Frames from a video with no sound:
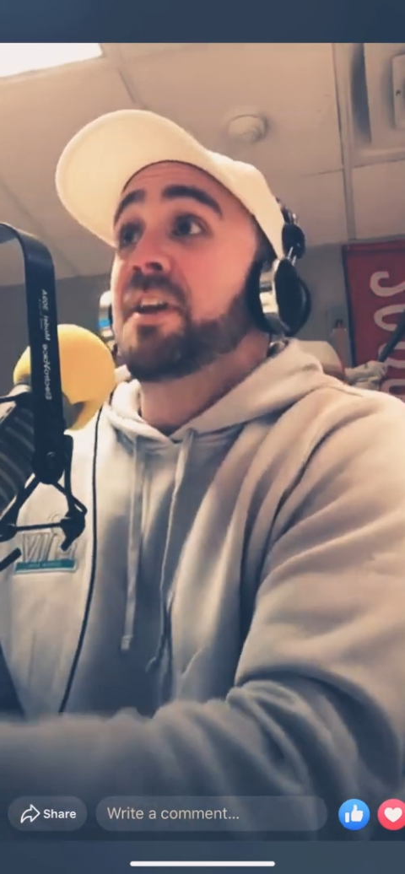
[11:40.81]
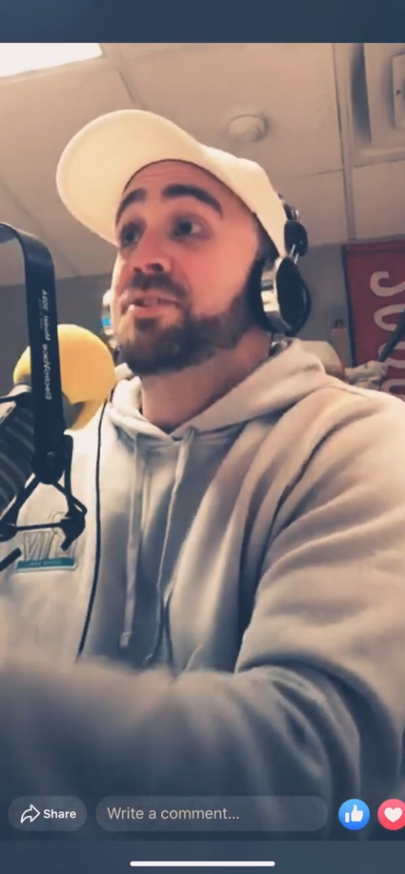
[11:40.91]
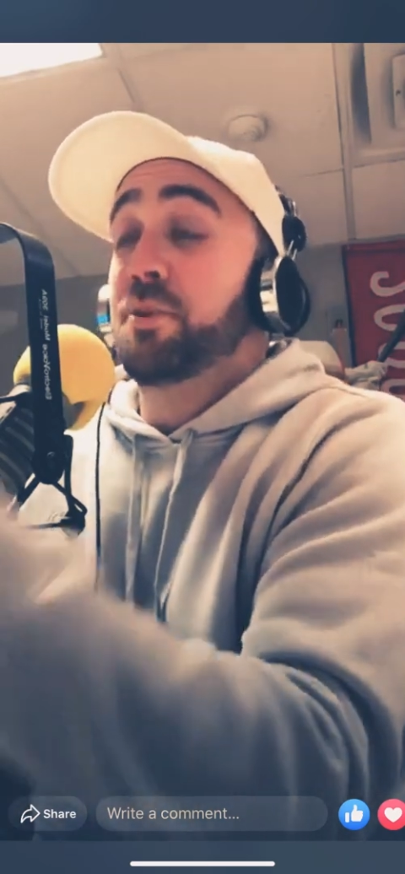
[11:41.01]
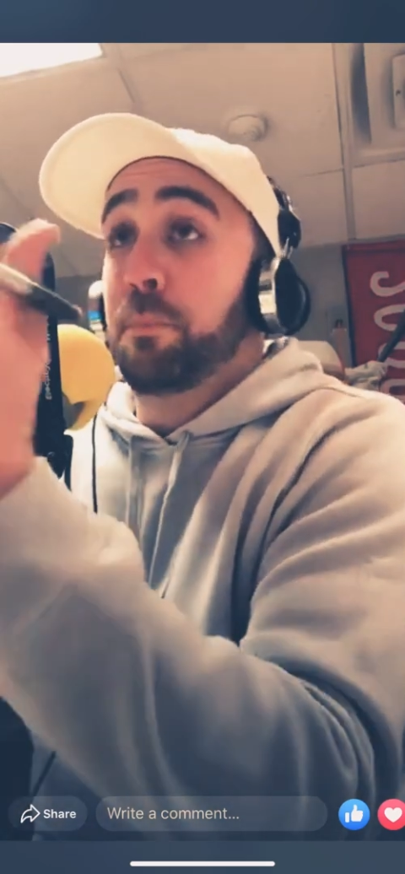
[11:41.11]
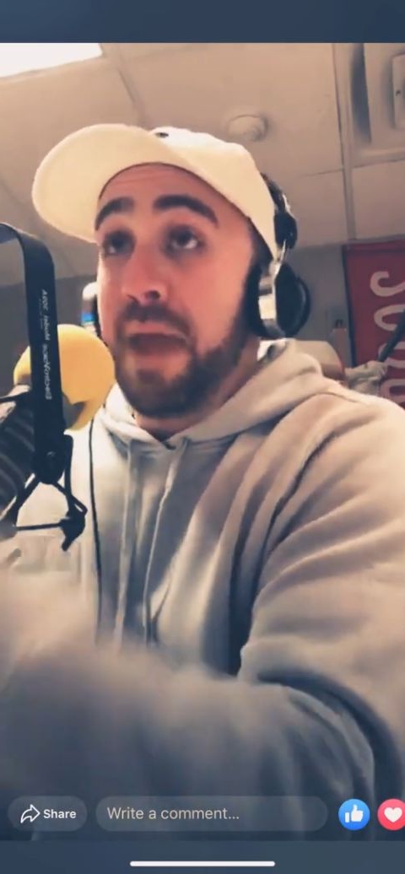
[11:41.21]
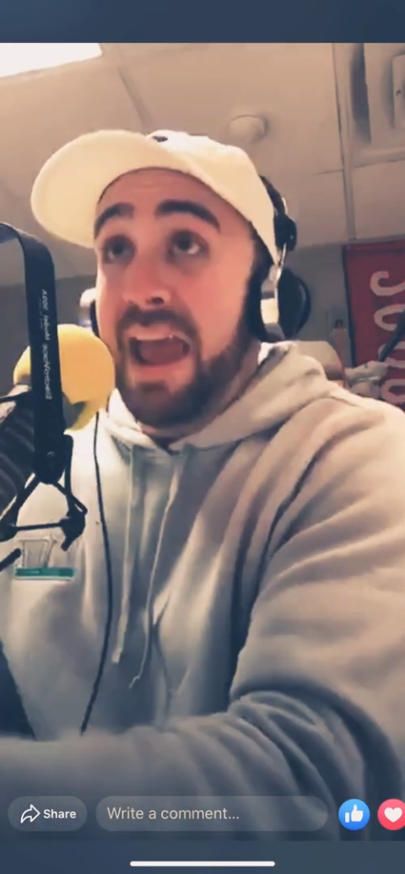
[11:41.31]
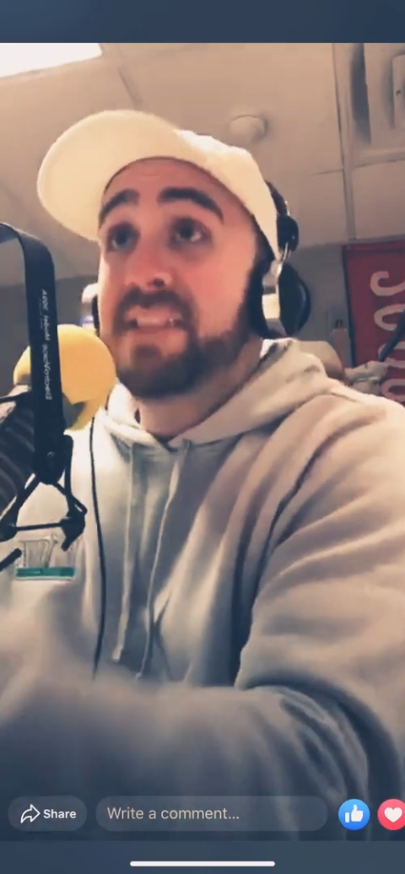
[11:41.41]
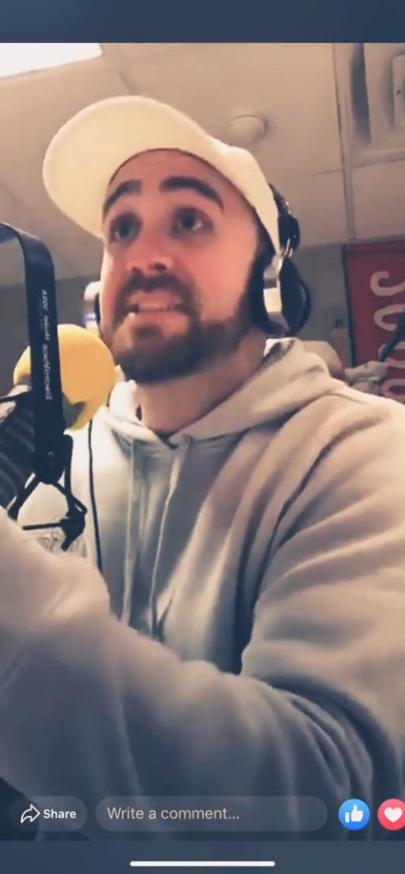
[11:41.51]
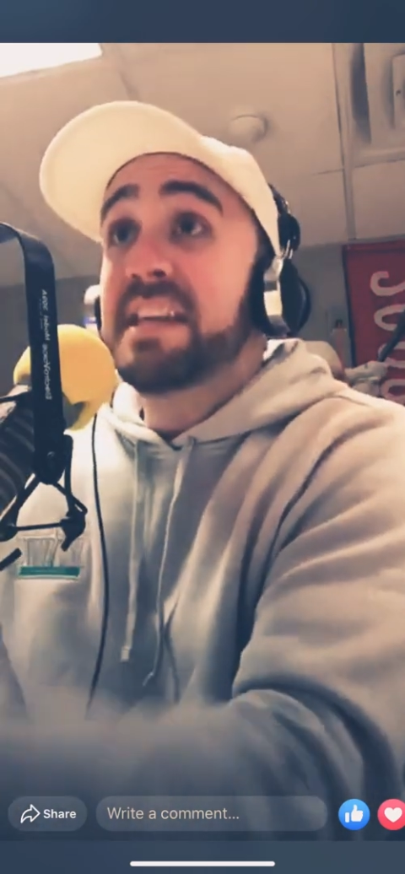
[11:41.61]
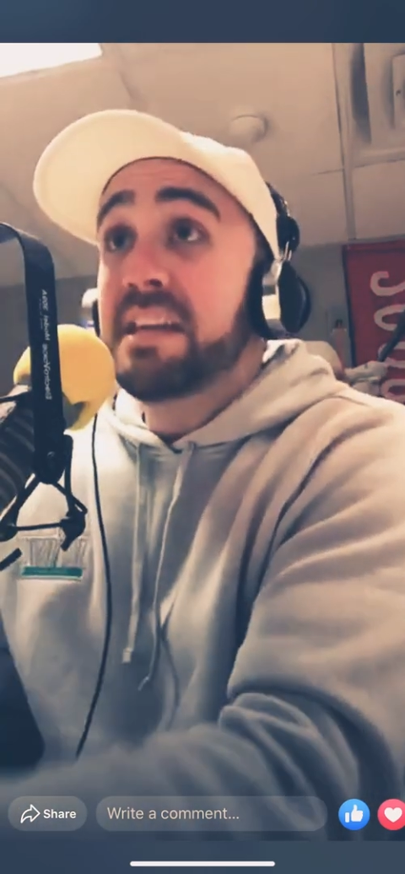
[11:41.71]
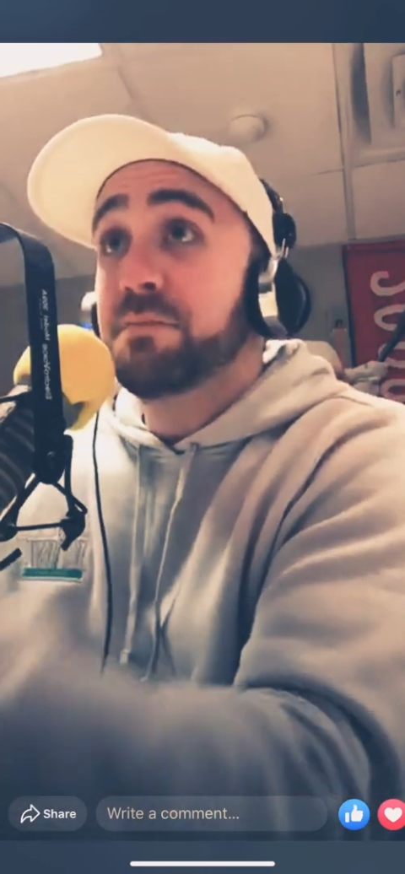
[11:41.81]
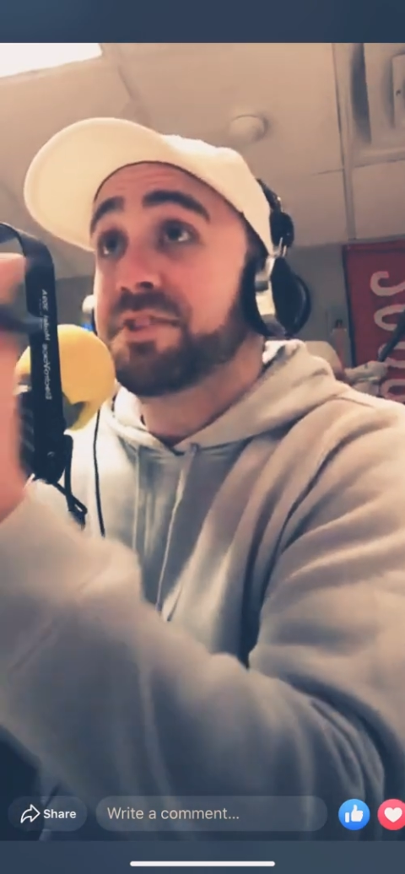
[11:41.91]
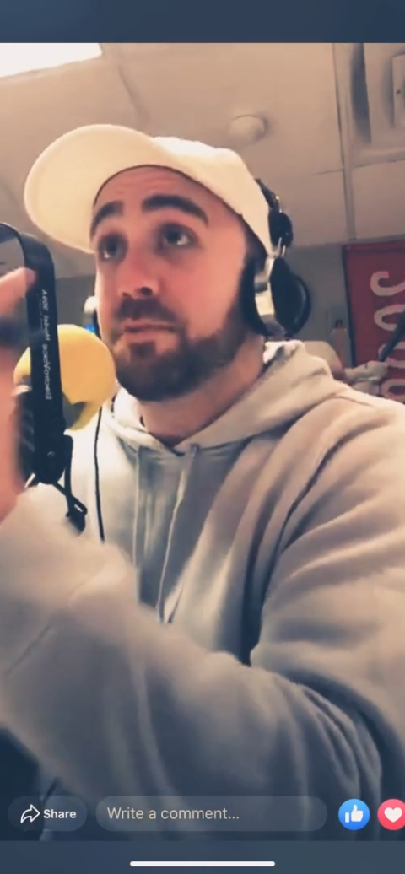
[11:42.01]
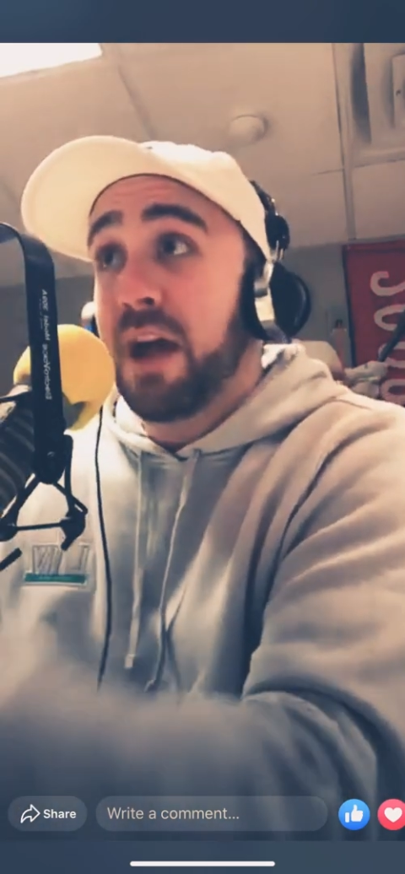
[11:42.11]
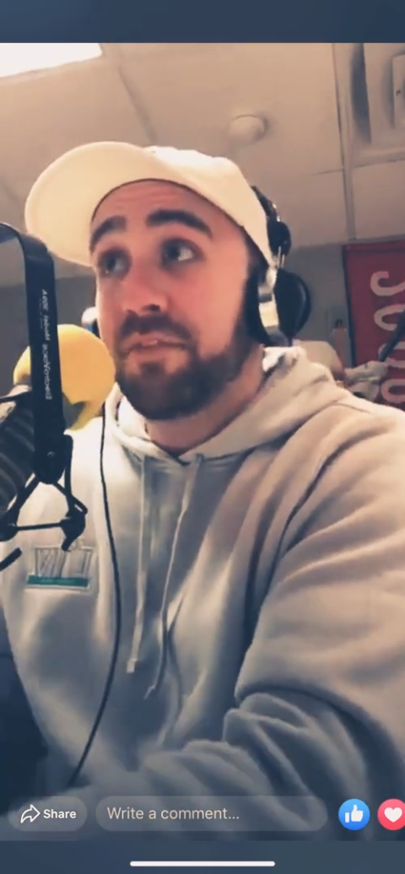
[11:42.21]
to bad teams
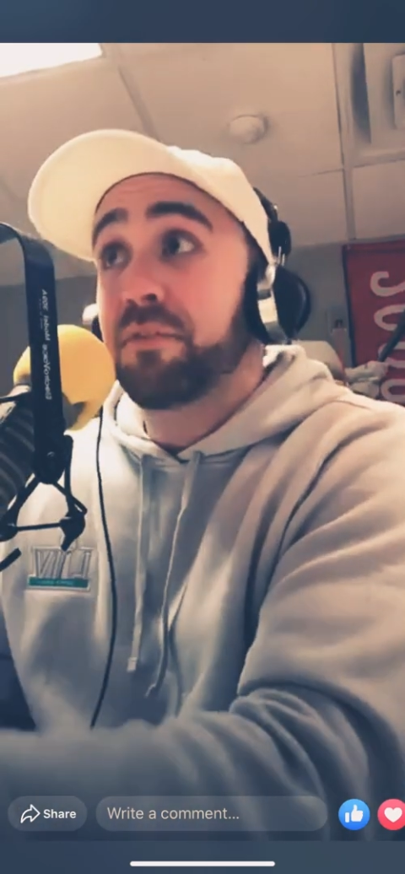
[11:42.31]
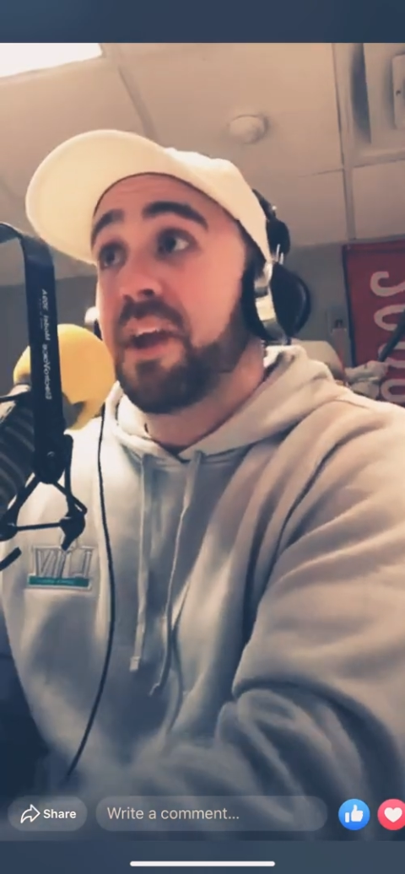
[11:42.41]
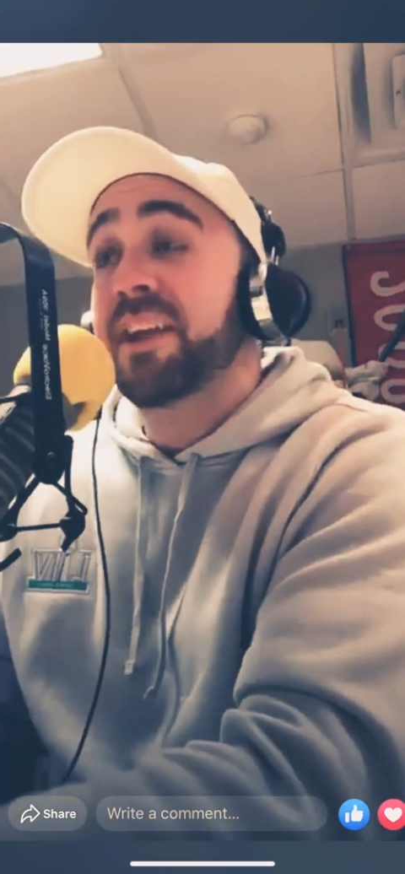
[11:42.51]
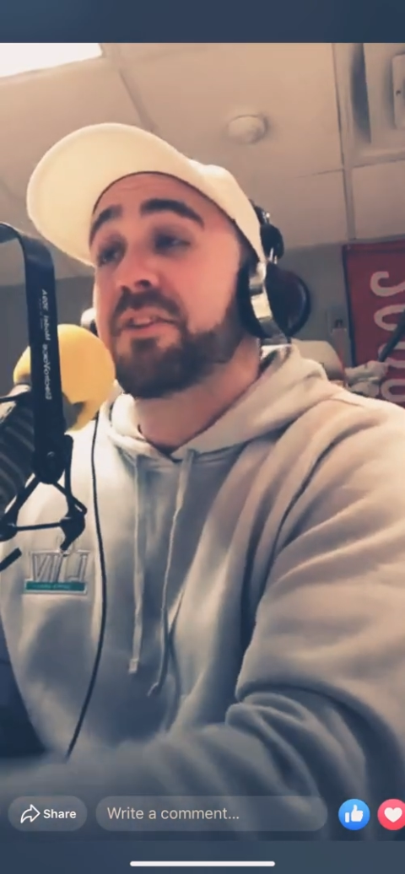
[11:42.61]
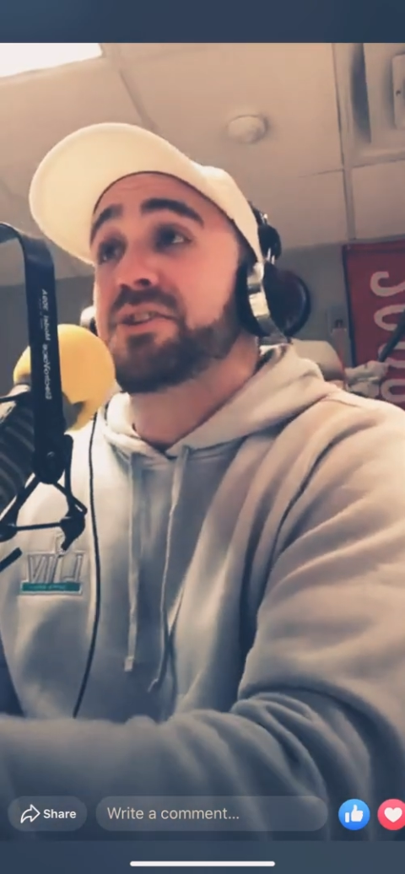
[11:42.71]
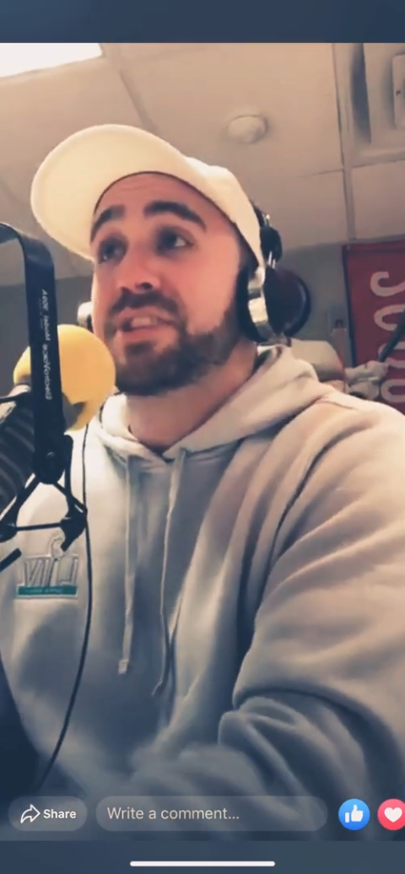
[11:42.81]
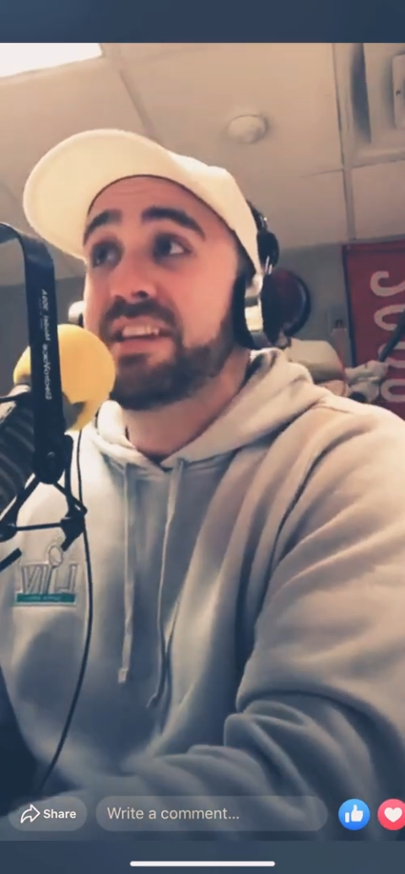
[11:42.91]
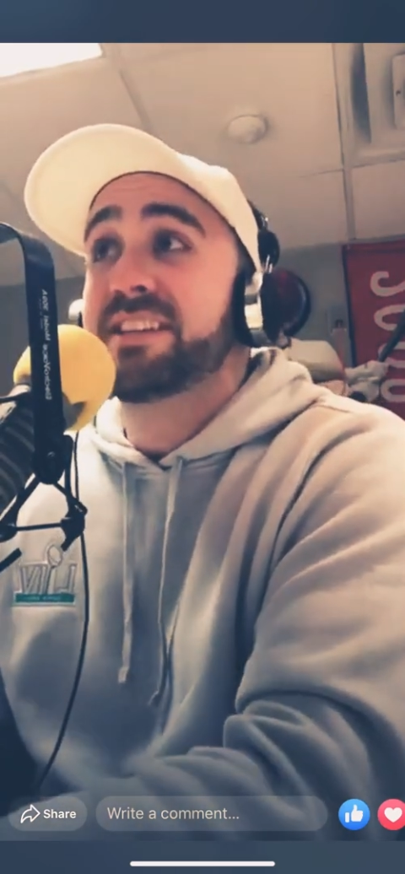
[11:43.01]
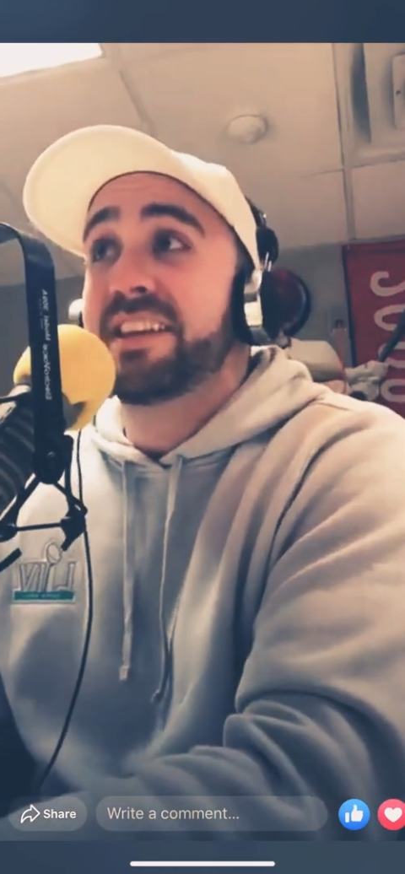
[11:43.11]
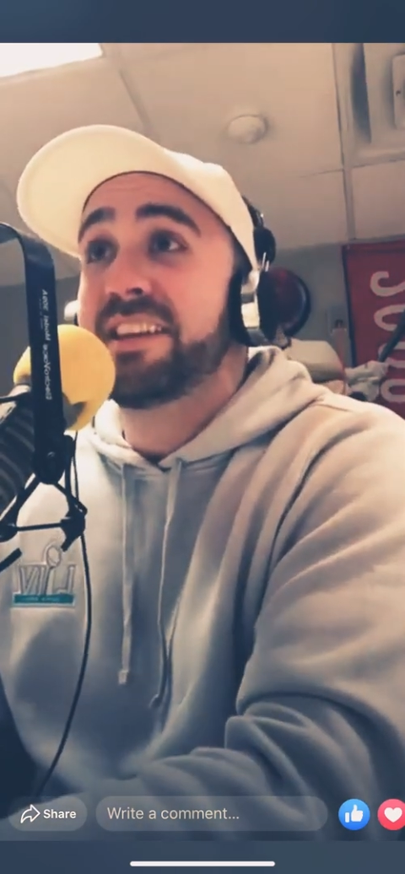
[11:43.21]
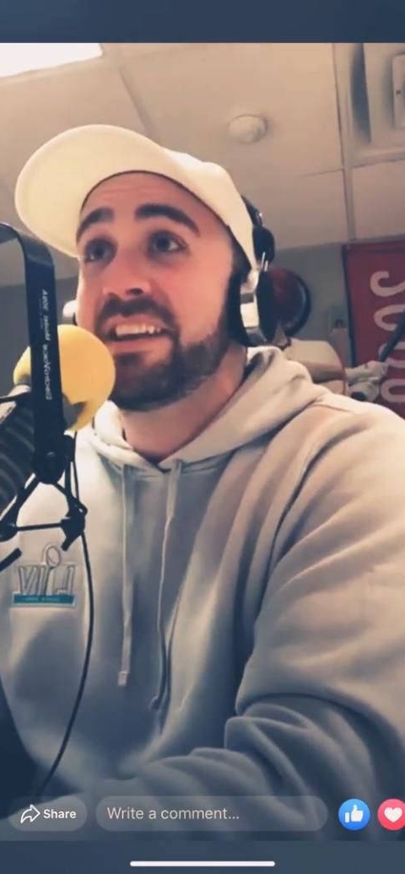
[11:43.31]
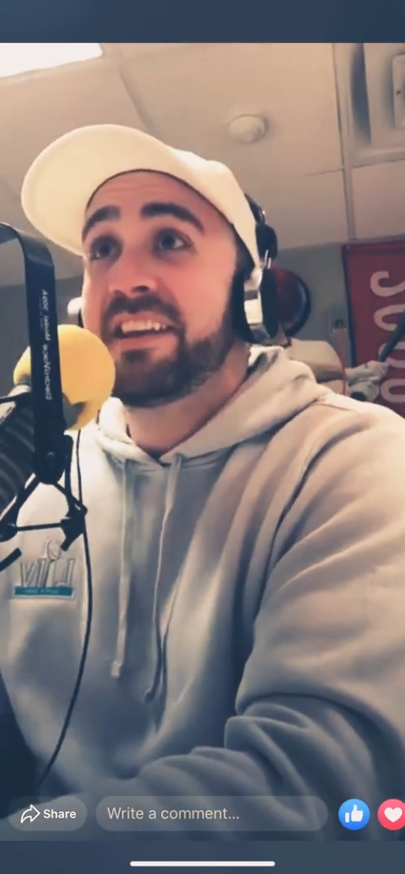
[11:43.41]
throughout the regular season,